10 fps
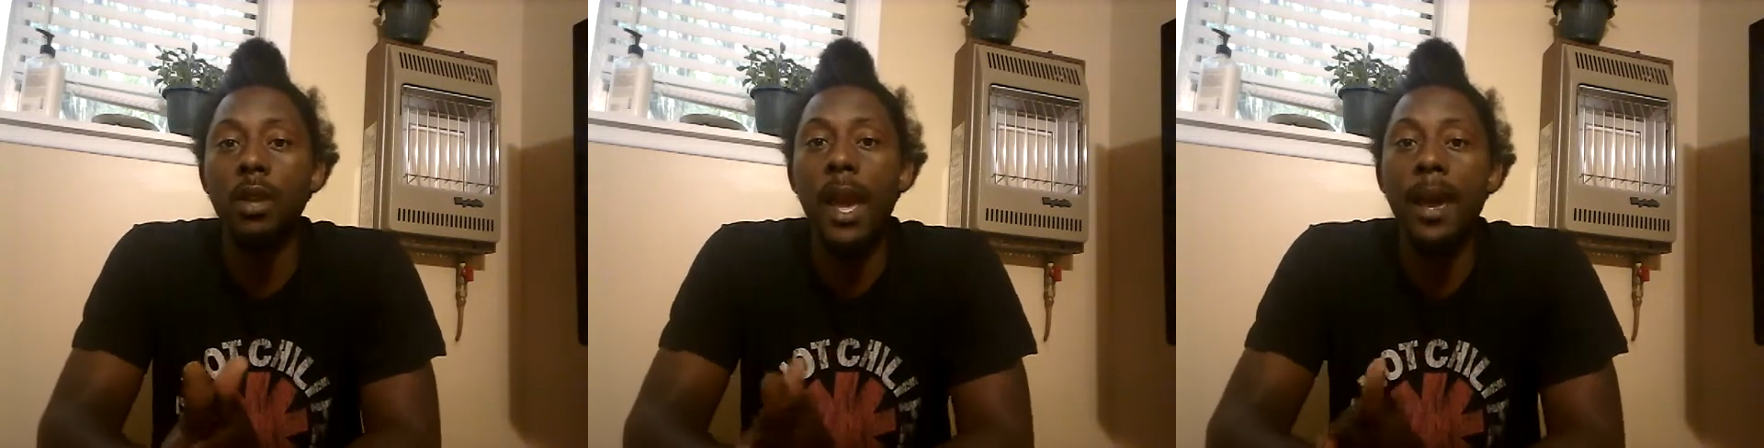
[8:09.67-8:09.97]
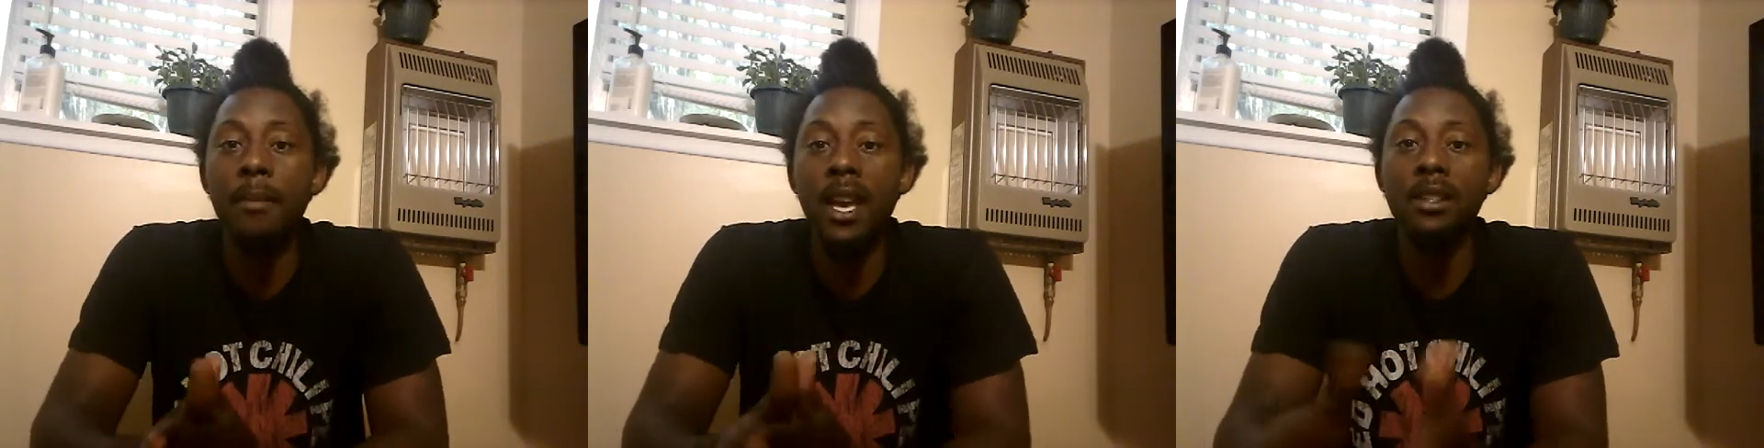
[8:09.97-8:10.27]

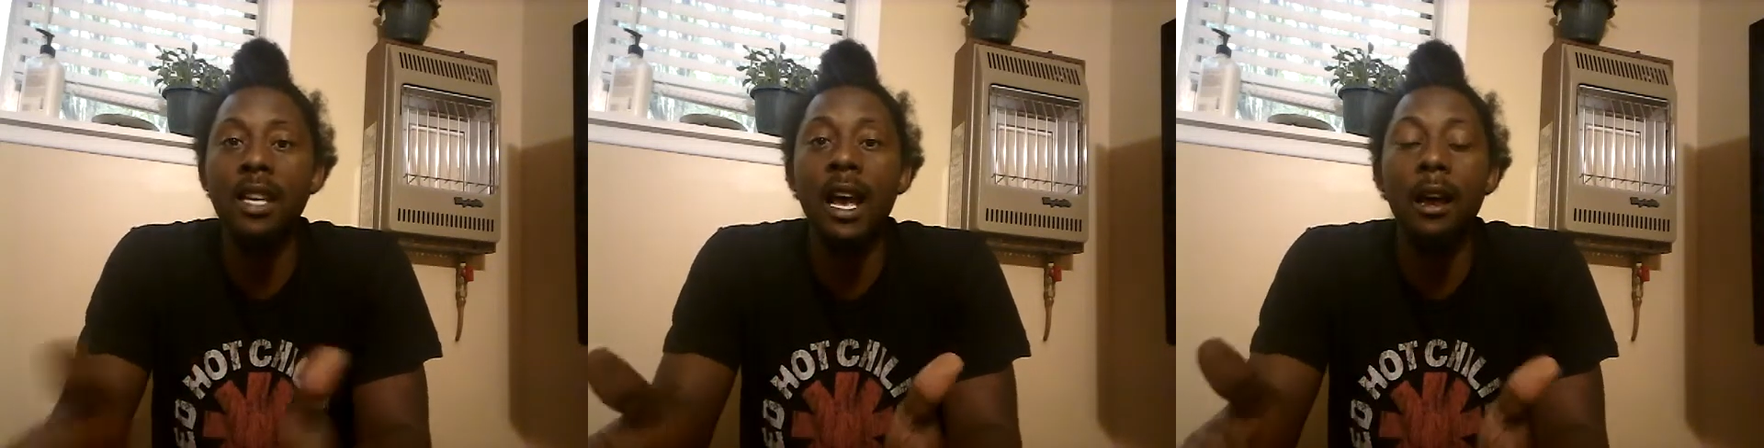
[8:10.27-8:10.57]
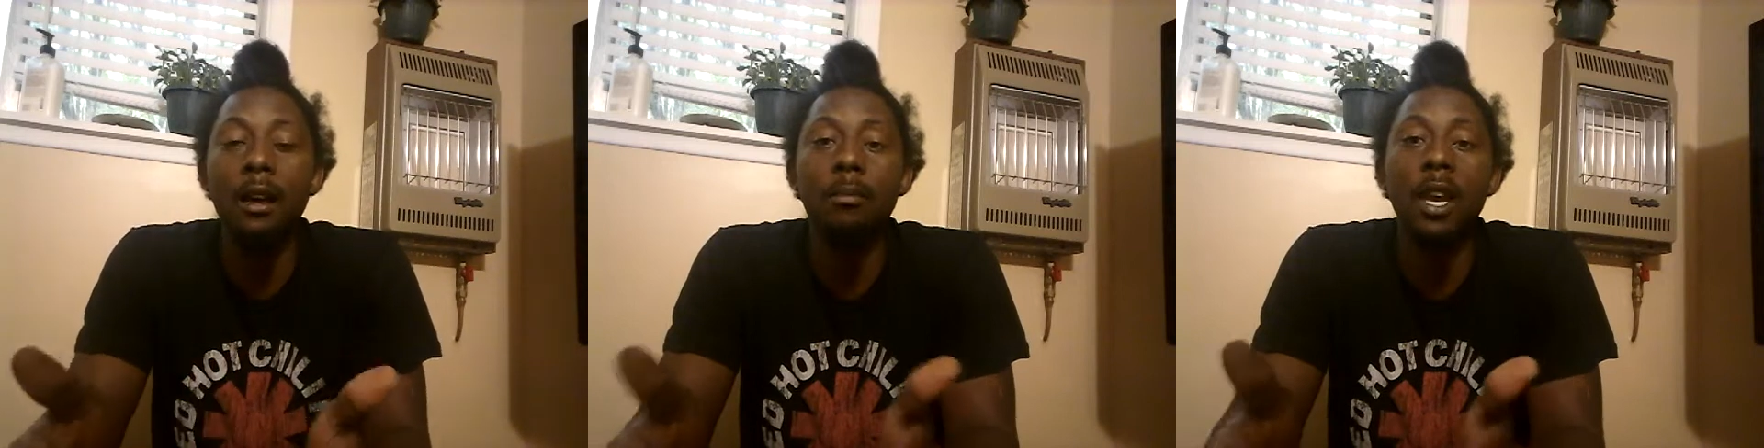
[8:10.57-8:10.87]
that mess
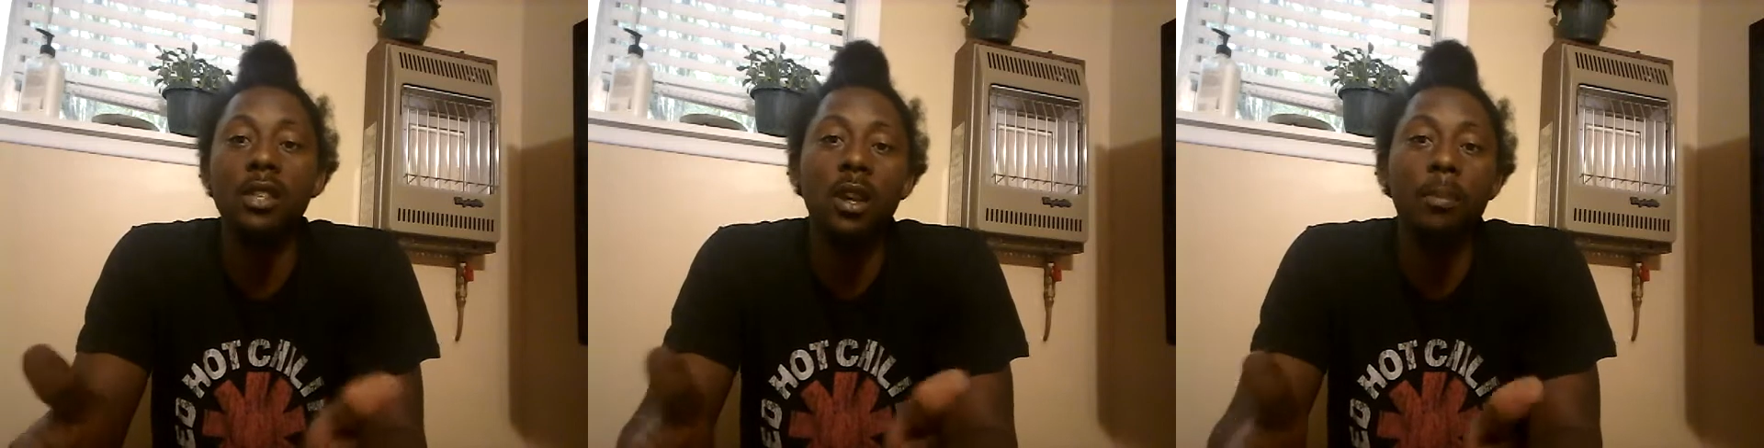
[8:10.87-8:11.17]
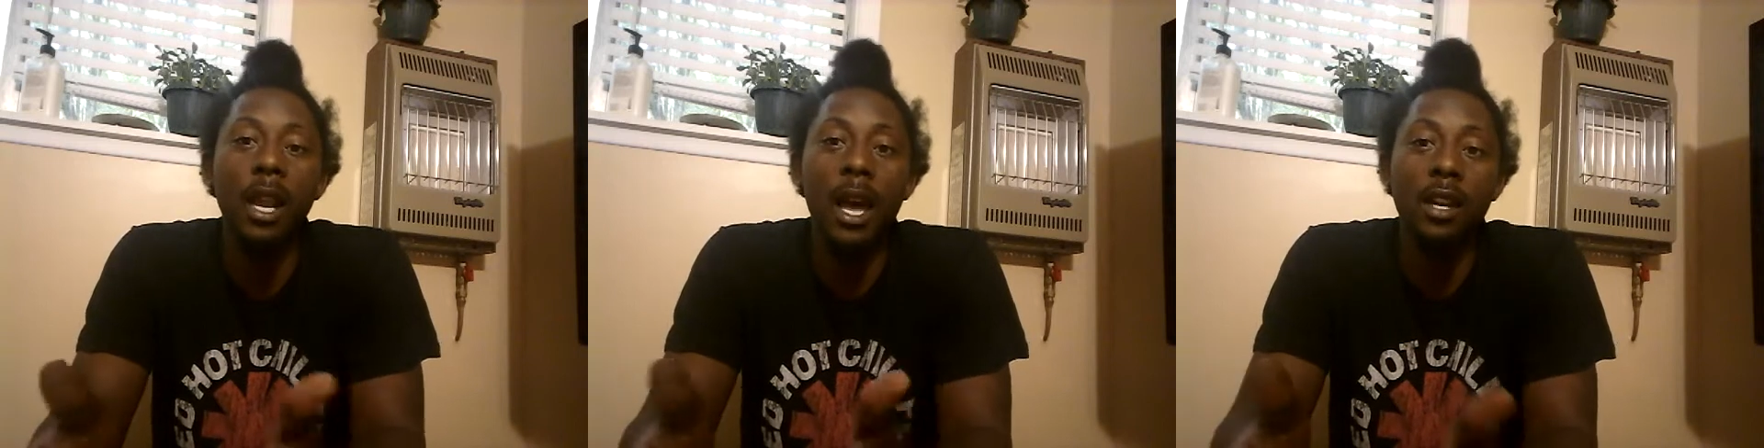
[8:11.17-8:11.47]
up
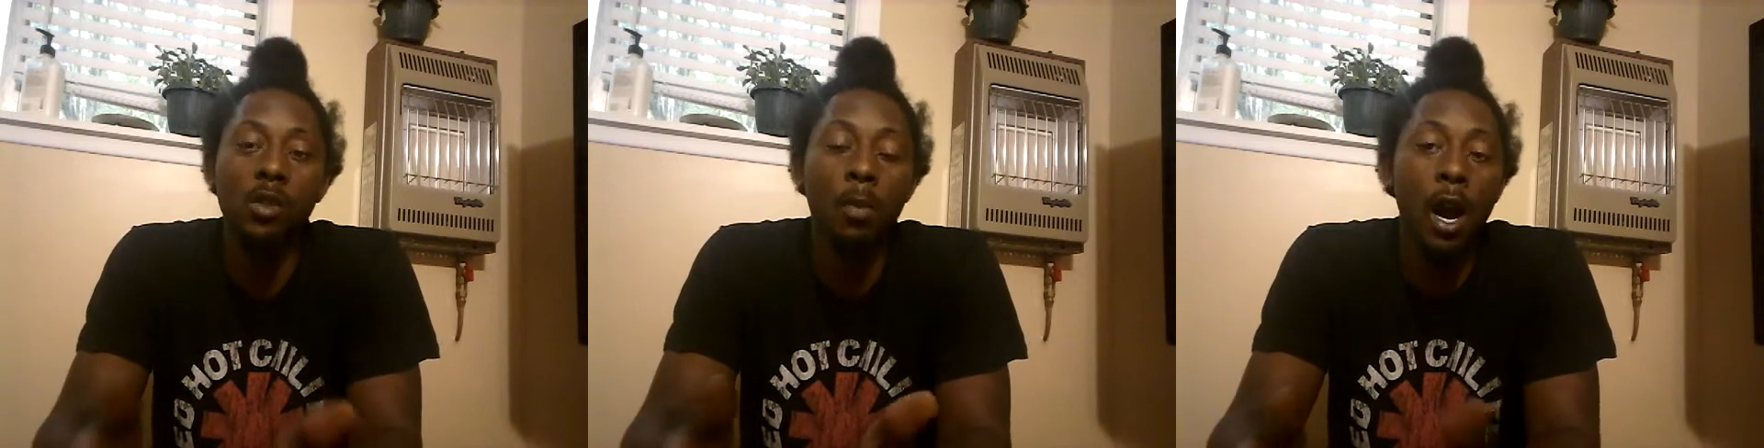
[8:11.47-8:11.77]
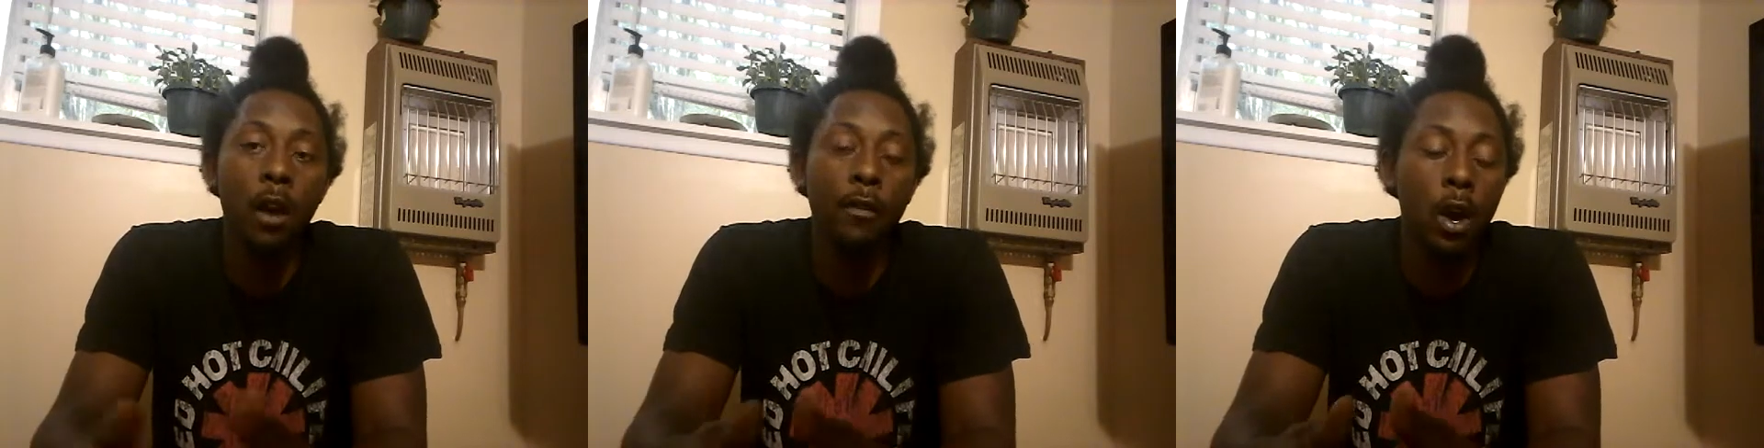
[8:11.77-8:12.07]
a lot of
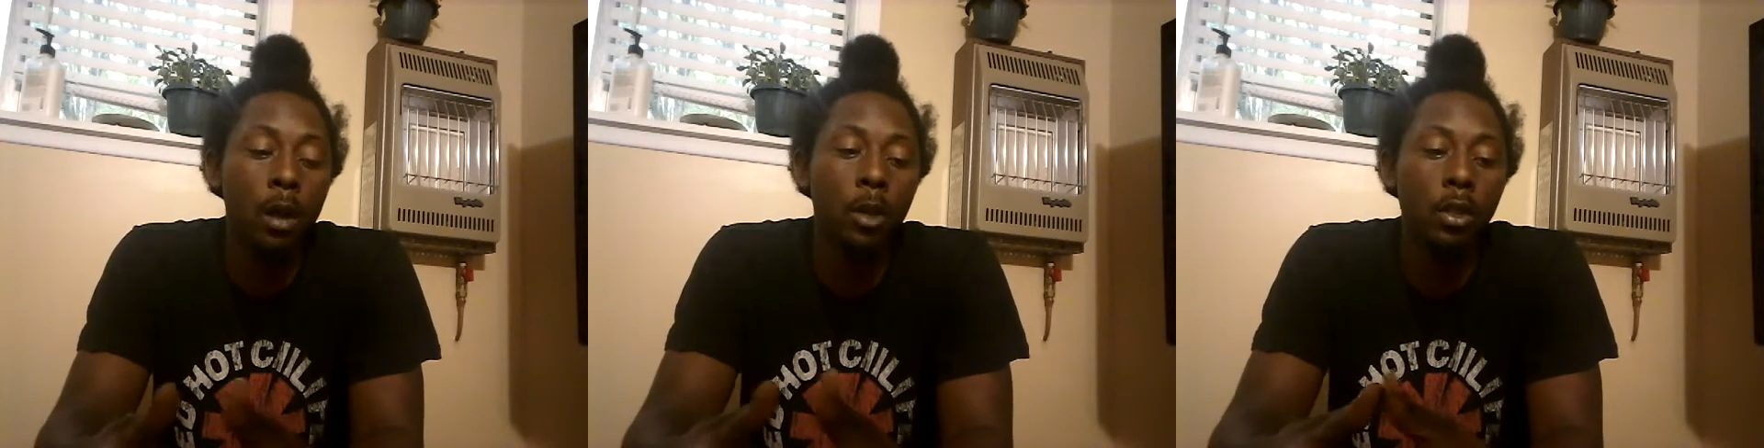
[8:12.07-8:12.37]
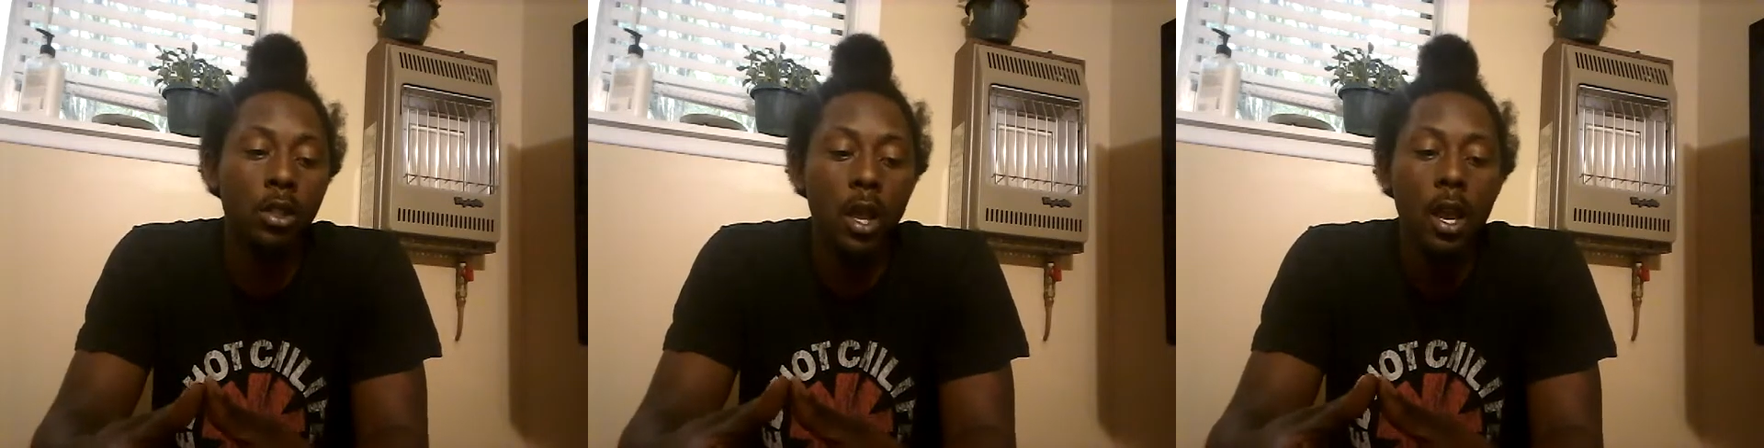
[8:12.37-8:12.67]
small farmers.